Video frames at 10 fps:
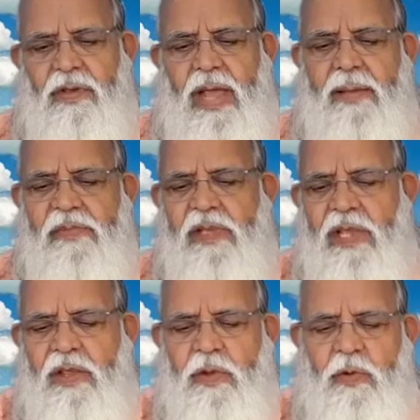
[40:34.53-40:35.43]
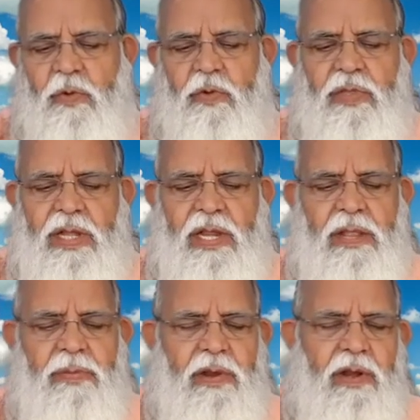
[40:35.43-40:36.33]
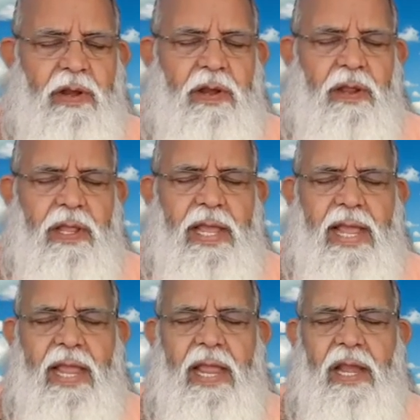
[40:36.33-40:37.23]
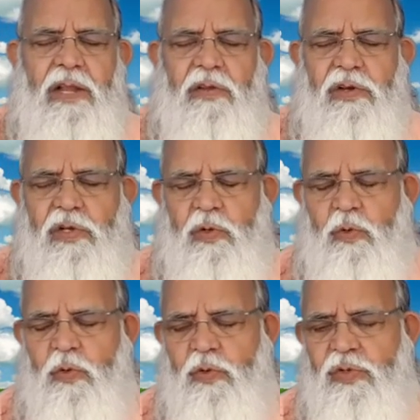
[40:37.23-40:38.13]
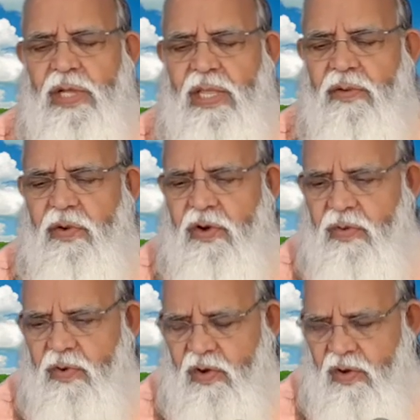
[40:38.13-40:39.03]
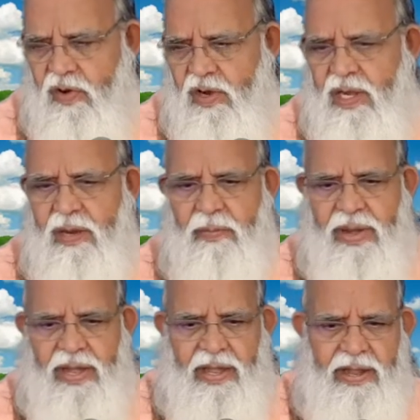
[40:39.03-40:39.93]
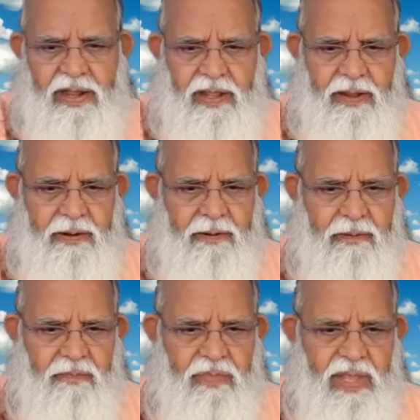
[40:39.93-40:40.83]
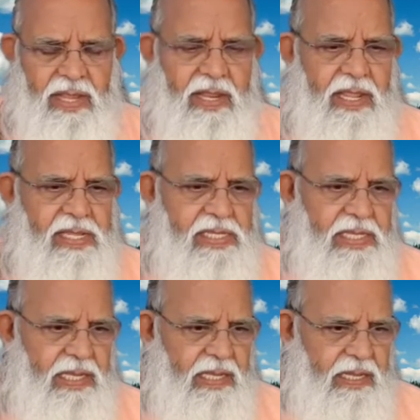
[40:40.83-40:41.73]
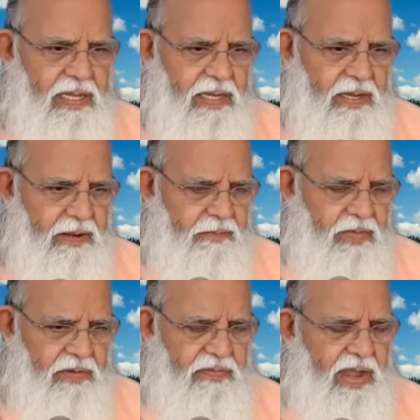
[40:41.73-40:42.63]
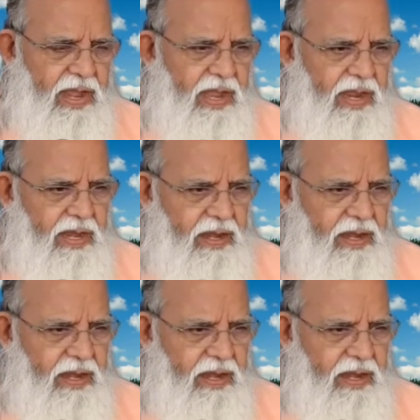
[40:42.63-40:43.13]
I am seeing you, the table, and your shoes, and the water bottle, and the bed, and the AC, the fan.